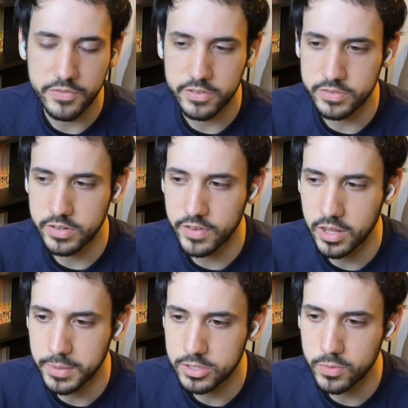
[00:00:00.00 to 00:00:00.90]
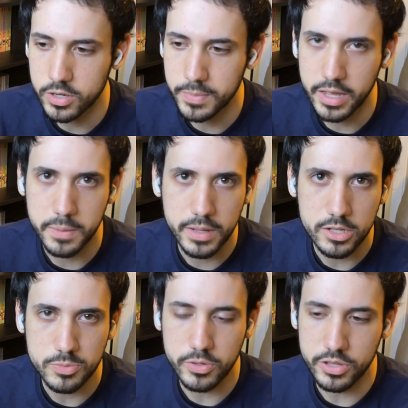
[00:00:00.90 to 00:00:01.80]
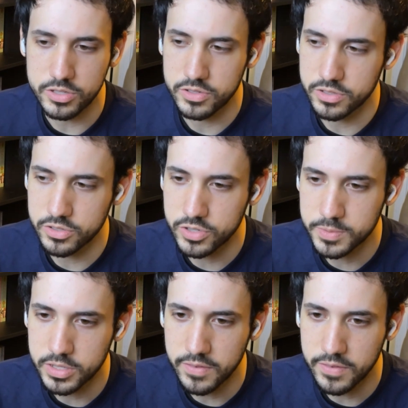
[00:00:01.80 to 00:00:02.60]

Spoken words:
Feel free to follow me on Twitter. My email is, both links are in the description.